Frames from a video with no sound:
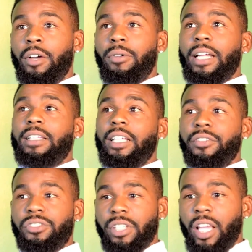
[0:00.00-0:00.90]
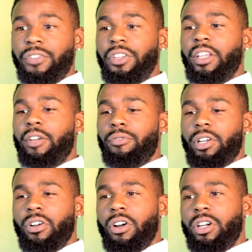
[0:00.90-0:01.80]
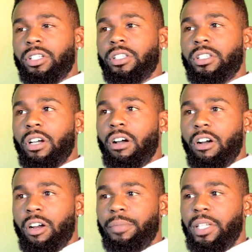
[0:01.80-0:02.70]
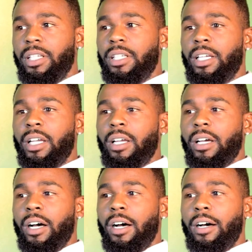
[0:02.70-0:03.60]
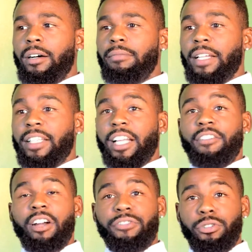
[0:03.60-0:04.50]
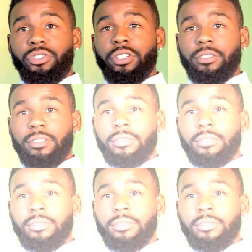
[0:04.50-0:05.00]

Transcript: When I think of safety in regards to Harmony, I think of our future.